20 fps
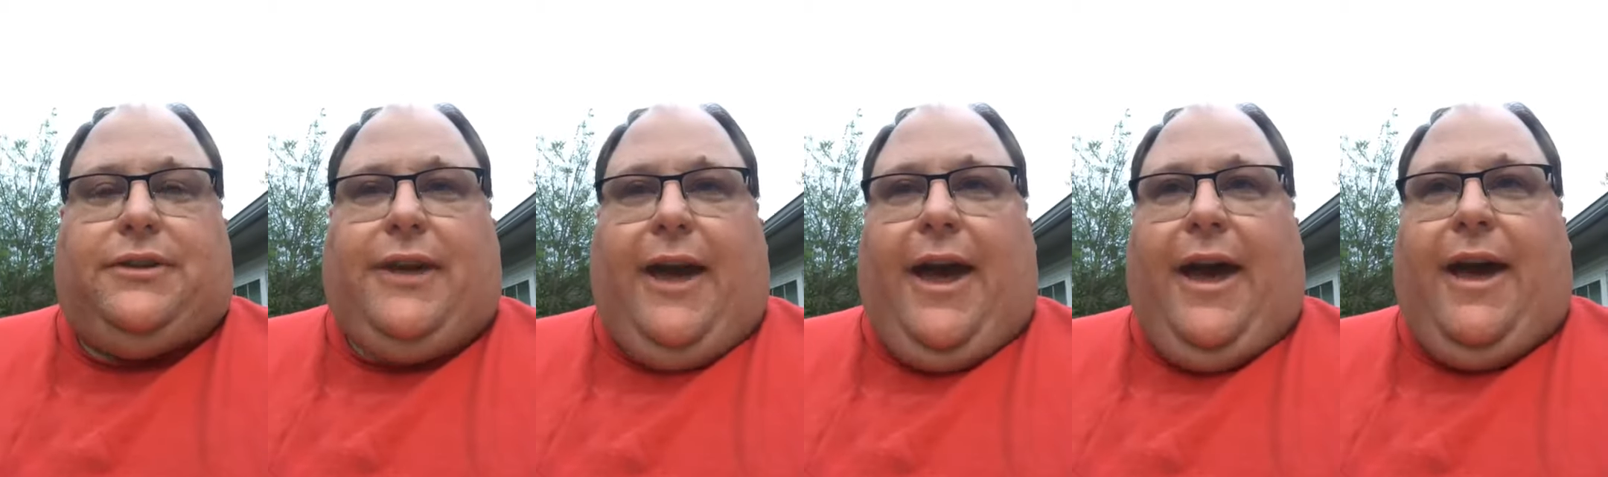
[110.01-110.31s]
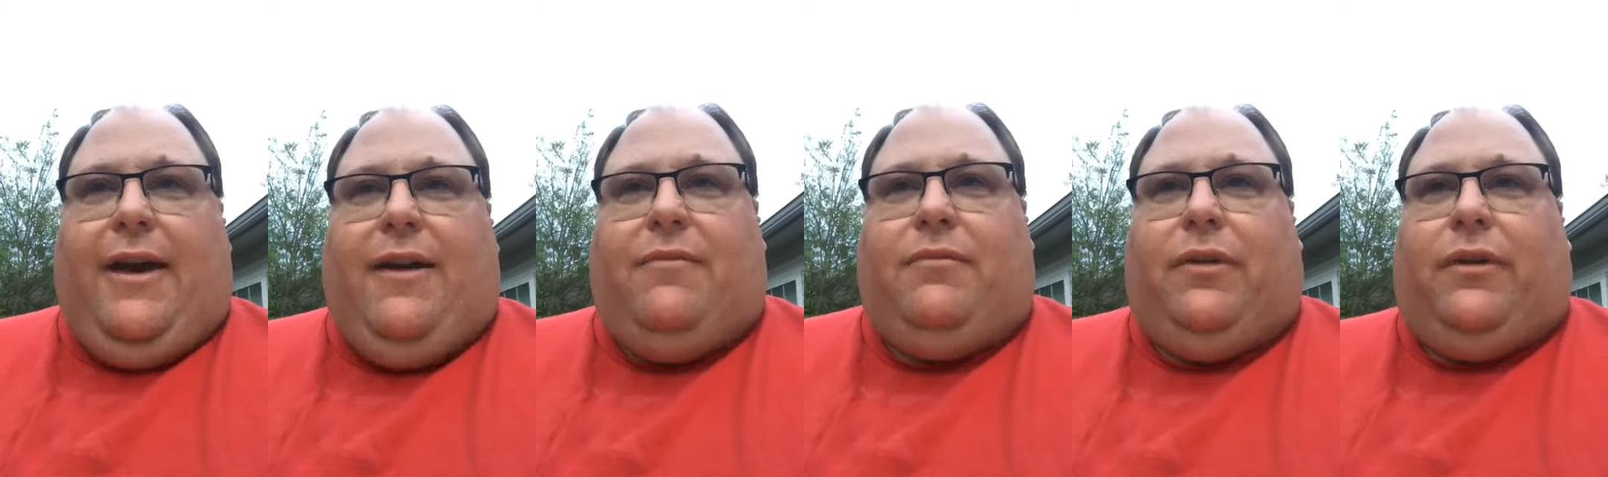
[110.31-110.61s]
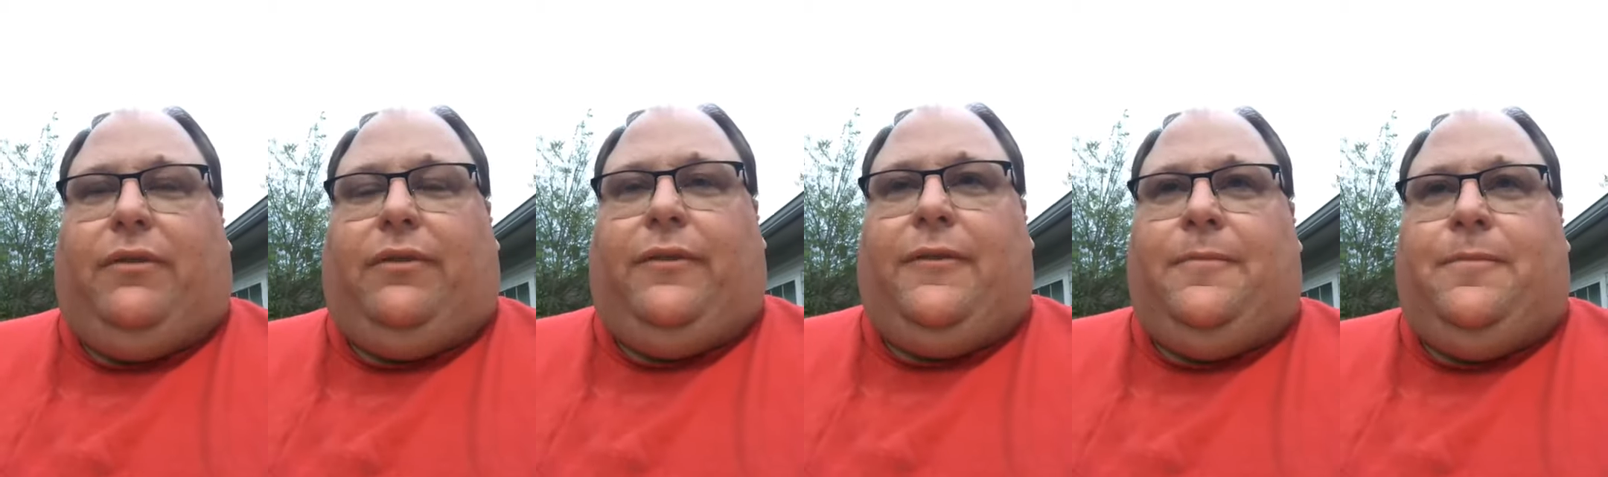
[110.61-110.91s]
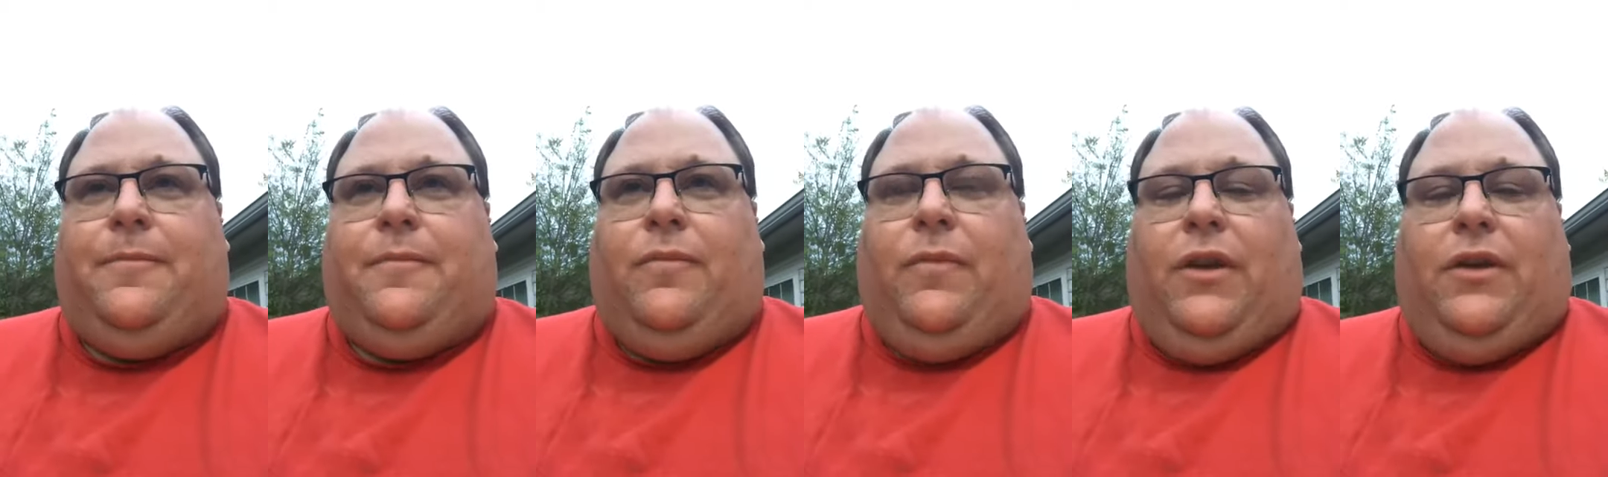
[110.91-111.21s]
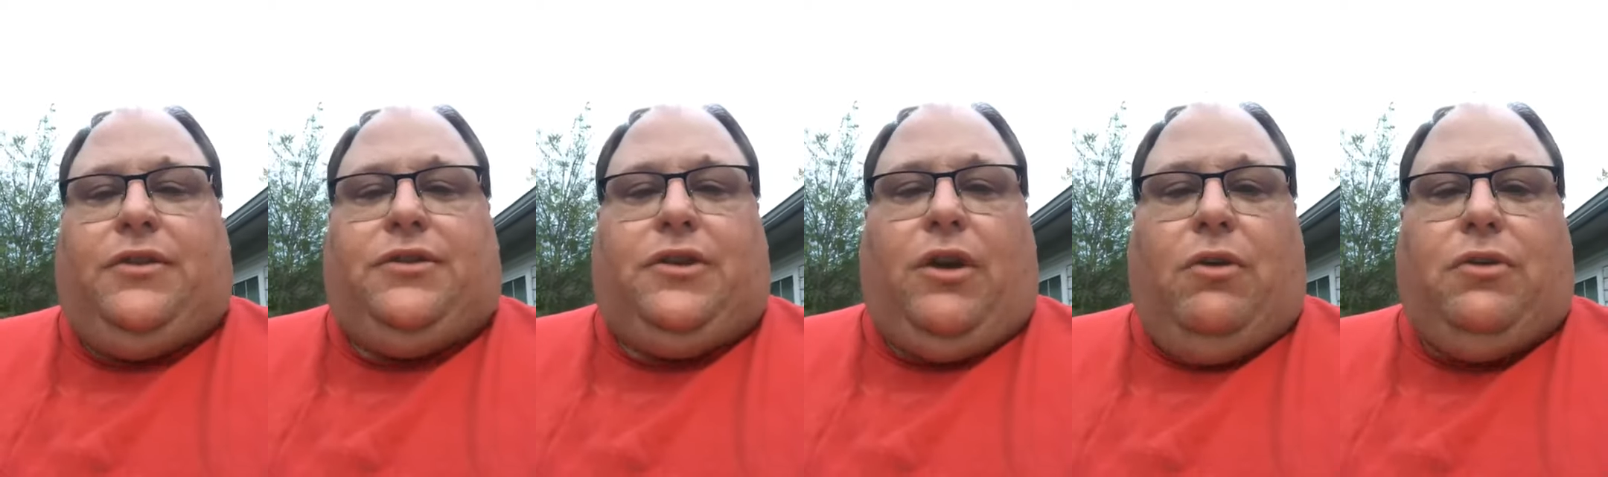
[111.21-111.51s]
time of
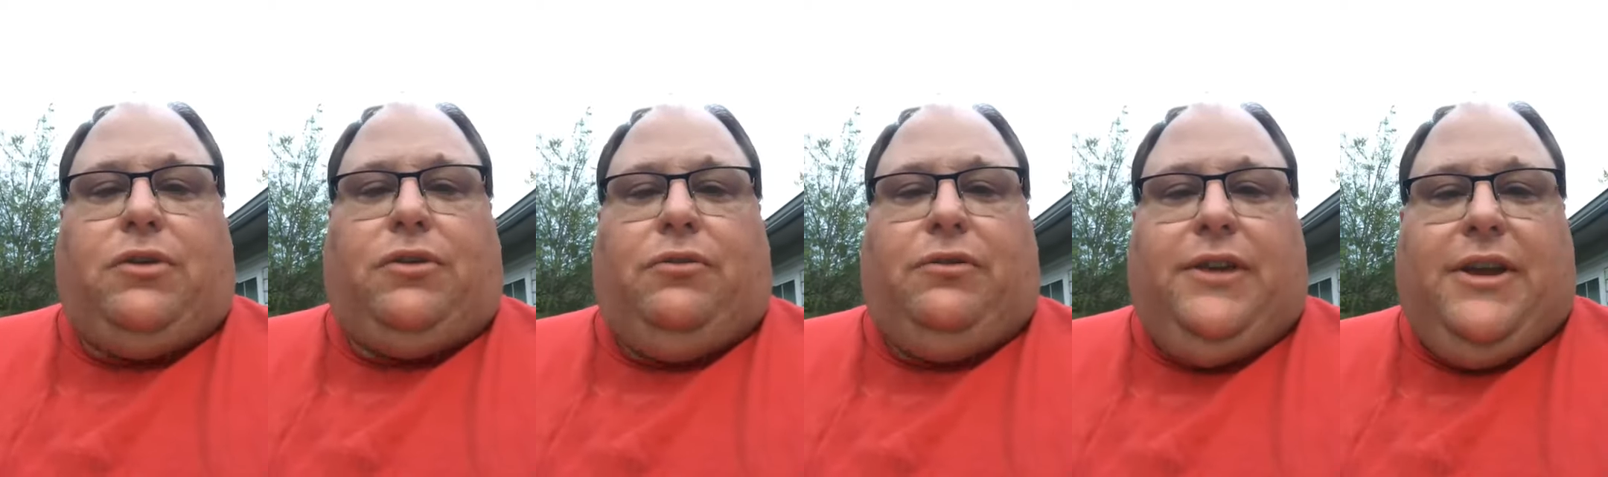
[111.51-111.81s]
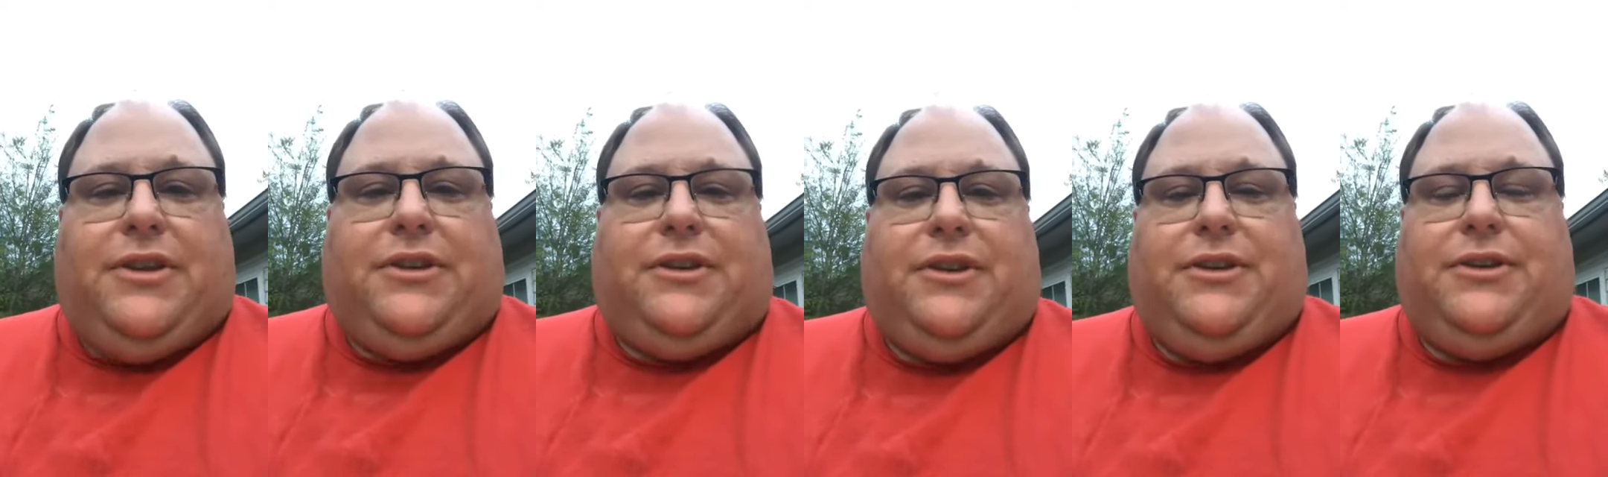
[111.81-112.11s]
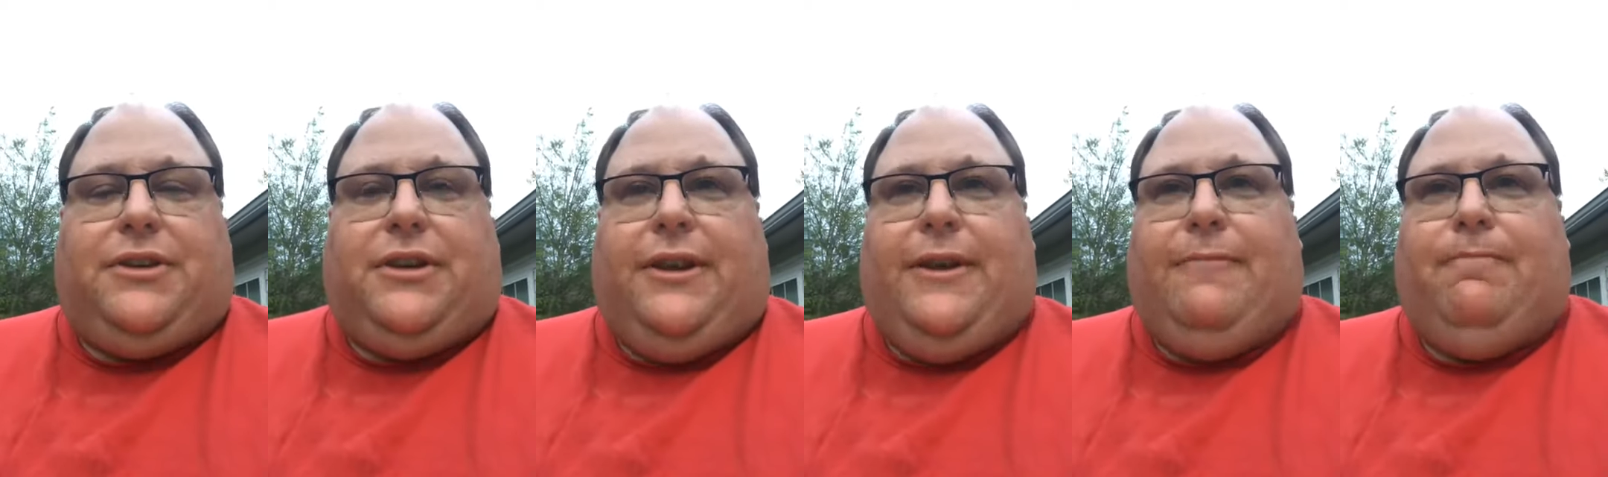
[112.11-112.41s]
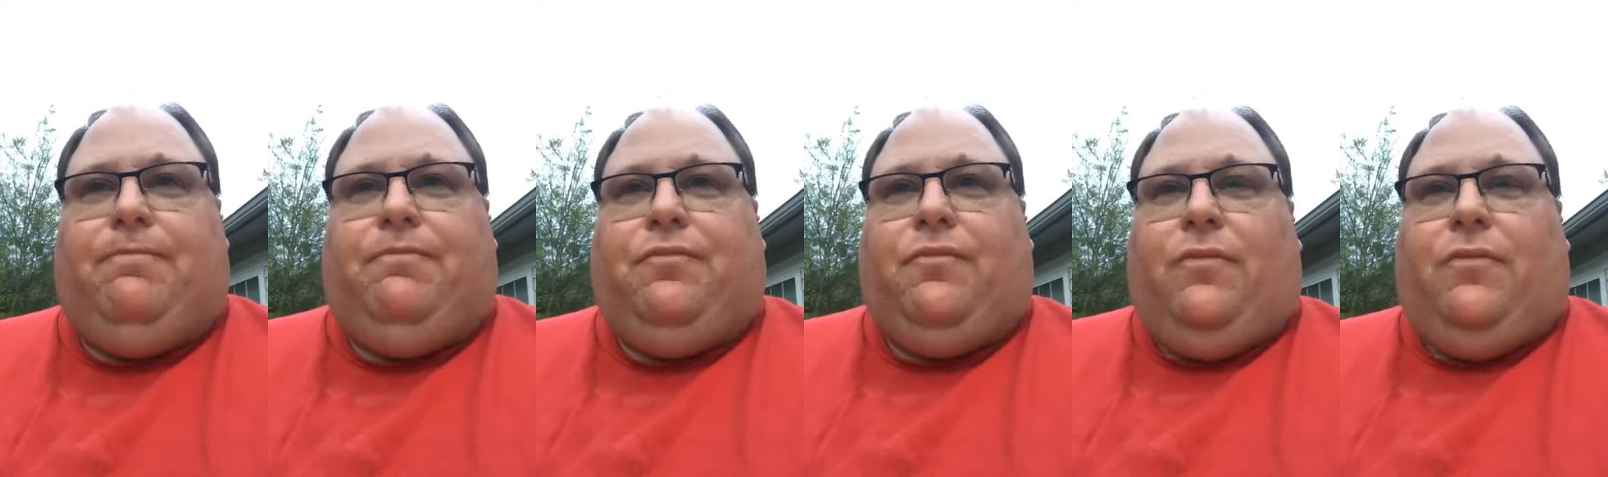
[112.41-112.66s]
social distancing,